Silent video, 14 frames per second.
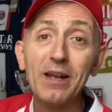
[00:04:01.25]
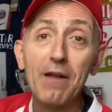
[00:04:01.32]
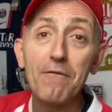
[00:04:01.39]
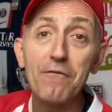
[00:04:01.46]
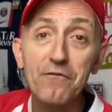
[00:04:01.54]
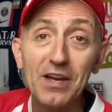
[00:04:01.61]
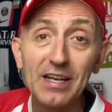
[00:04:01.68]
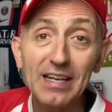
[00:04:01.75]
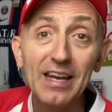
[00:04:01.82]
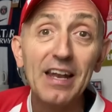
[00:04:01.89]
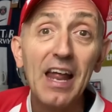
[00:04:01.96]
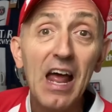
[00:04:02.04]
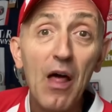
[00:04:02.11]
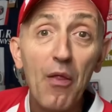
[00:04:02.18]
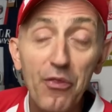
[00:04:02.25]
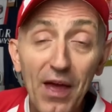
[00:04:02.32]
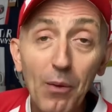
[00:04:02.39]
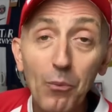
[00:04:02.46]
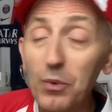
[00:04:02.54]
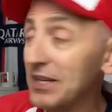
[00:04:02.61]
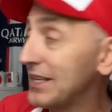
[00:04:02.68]
and fit in.
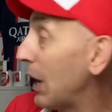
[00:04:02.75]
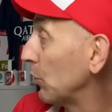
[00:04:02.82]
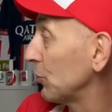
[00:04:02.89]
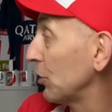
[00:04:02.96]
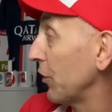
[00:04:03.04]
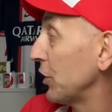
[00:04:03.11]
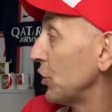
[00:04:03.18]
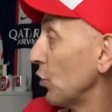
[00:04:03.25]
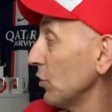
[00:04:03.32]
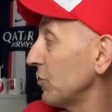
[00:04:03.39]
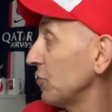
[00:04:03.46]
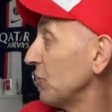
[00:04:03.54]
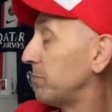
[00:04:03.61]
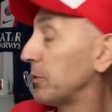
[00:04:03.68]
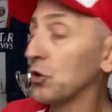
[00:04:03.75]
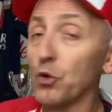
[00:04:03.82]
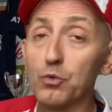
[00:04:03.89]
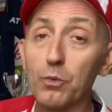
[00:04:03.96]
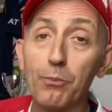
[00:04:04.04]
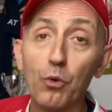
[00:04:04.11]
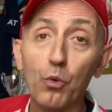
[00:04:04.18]
Then we down to the youngsters,
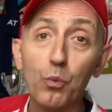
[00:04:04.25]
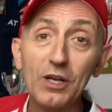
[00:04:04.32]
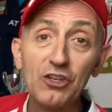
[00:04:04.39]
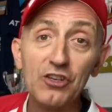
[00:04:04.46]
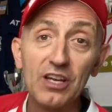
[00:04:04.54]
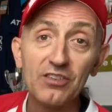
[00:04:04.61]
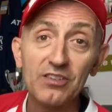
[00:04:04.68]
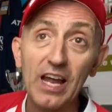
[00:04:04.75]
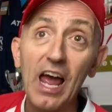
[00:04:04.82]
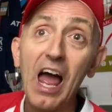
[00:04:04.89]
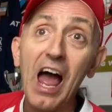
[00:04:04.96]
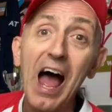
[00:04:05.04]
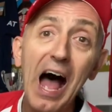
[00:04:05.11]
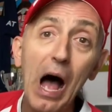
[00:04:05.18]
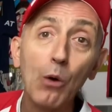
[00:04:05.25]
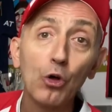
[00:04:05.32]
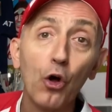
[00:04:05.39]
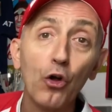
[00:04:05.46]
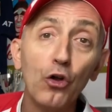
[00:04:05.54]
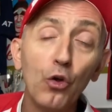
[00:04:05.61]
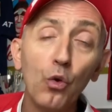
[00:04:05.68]
because we put Winchester out
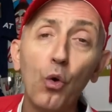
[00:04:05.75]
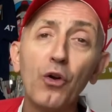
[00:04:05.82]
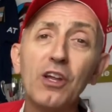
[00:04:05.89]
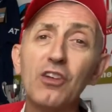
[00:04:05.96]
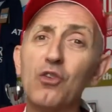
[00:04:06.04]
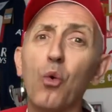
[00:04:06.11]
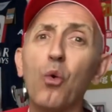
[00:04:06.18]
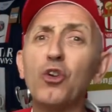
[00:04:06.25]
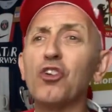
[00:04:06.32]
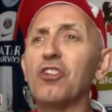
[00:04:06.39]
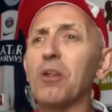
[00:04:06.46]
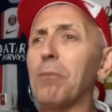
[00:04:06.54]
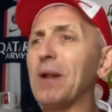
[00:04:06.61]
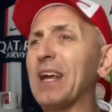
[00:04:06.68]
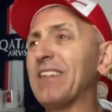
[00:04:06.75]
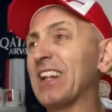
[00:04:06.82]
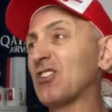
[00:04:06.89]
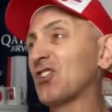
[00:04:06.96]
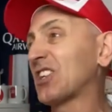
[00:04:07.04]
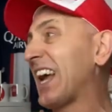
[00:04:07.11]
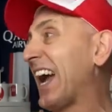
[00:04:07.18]
on loan. He's the only other player
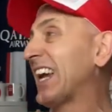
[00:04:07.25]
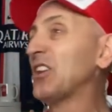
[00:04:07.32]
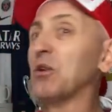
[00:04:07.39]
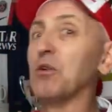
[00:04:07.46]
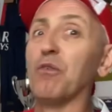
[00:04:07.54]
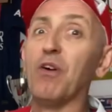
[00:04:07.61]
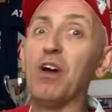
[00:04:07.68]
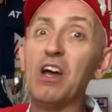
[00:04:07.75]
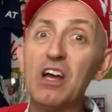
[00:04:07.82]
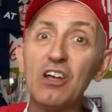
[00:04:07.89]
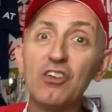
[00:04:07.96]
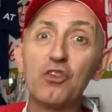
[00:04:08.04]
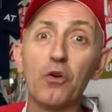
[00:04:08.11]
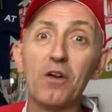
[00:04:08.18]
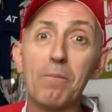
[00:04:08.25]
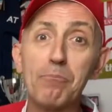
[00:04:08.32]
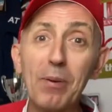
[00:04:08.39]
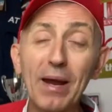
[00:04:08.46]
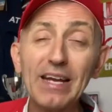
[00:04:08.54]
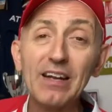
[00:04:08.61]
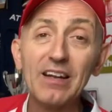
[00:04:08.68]
that's kind of sort of
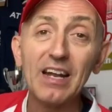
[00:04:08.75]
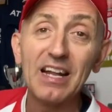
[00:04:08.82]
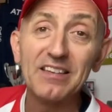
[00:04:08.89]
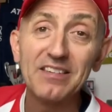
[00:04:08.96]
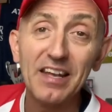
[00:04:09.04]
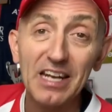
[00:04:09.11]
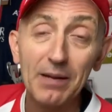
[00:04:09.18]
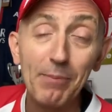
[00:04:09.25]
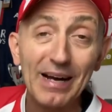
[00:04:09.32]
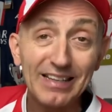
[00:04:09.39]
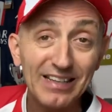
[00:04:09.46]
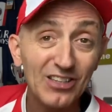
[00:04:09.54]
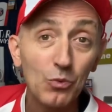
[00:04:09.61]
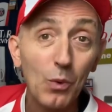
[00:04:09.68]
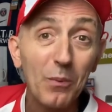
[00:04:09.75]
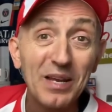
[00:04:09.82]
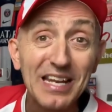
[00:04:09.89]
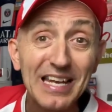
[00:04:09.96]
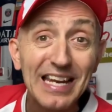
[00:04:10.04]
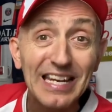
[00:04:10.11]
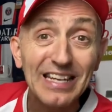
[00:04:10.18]
been at centre-back. This is where we
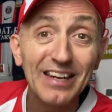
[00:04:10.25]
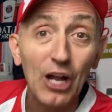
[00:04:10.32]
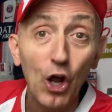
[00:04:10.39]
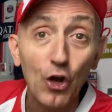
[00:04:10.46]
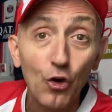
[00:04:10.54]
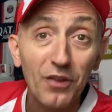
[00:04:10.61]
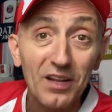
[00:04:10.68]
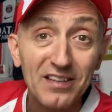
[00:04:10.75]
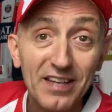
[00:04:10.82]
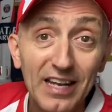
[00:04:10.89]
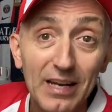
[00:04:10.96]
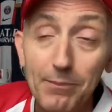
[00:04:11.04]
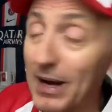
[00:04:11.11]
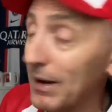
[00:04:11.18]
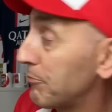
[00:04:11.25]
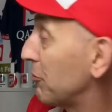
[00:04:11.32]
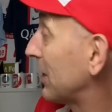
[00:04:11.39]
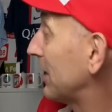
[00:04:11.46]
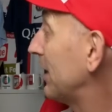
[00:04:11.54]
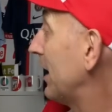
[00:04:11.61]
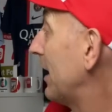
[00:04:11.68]
needed another centre-back
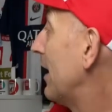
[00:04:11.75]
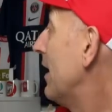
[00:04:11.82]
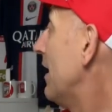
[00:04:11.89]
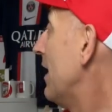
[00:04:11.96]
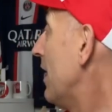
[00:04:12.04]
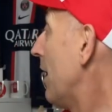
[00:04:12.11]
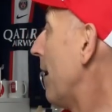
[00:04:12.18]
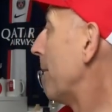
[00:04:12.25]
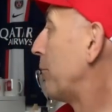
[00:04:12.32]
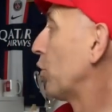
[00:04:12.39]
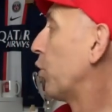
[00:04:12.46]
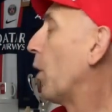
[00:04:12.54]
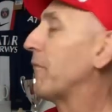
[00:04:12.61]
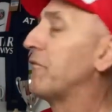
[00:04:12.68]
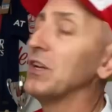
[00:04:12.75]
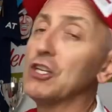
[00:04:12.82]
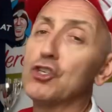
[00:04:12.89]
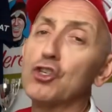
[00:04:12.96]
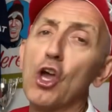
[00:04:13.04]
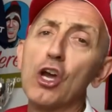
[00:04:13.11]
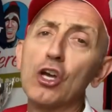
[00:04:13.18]
bringing in. But hopefully
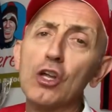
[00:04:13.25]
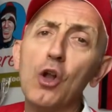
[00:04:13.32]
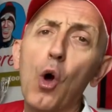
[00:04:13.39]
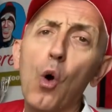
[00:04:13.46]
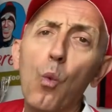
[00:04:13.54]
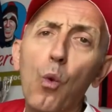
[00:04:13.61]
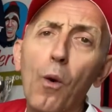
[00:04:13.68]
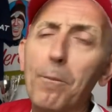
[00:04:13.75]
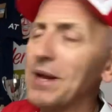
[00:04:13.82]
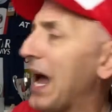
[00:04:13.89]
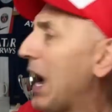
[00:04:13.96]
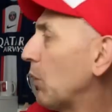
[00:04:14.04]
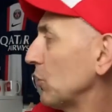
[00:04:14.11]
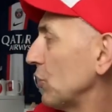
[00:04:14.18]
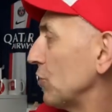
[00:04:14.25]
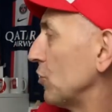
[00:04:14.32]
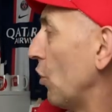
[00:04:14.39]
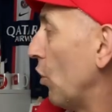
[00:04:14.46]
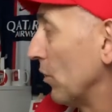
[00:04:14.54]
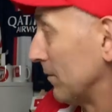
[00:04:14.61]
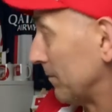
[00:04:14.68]
Cirkin won't be out as
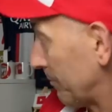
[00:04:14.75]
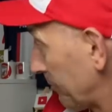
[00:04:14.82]
long.